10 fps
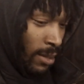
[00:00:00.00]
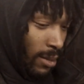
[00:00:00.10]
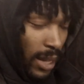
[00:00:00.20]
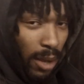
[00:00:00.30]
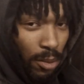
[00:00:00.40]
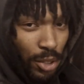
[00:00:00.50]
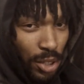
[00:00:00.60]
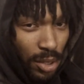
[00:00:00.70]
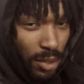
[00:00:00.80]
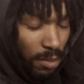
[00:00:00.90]
that would
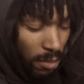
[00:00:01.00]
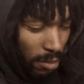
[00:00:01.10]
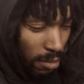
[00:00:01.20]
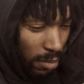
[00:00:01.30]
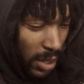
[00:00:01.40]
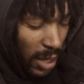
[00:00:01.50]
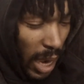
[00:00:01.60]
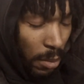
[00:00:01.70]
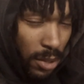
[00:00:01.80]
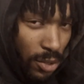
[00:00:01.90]
just be
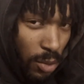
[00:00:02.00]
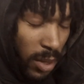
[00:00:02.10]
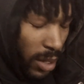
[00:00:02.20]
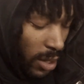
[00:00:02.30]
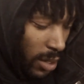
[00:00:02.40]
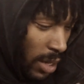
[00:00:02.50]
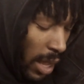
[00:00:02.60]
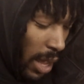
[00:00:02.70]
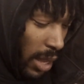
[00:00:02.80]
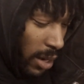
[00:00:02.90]
time consuming,
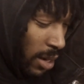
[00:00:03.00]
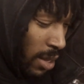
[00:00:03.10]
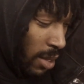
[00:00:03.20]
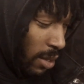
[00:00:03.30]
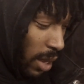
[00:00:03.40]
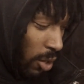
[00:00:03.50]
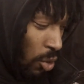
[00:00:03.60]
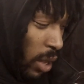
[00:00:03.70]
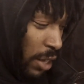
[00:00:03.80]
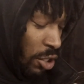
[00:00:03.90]
and I know you
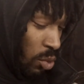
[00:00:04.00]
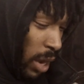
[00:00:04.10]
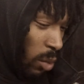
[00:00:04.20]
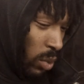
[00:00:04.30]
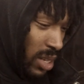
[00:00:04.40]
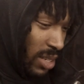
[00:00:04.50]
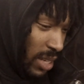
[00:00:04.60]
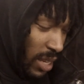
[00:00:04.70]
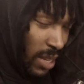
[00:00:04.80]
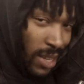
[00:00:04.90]
guys just kind of want to
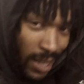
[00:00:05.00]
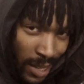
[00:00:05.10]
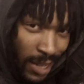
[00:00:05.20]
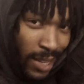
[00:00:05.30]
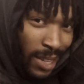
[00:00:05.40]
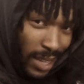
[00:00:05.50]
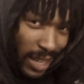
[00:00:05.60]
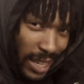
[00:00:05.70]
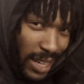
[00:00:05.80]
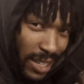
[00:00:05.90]
see
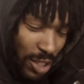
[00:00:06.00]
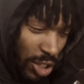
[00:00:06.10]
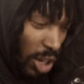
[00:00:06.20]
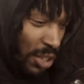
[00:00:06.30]
it in chunks,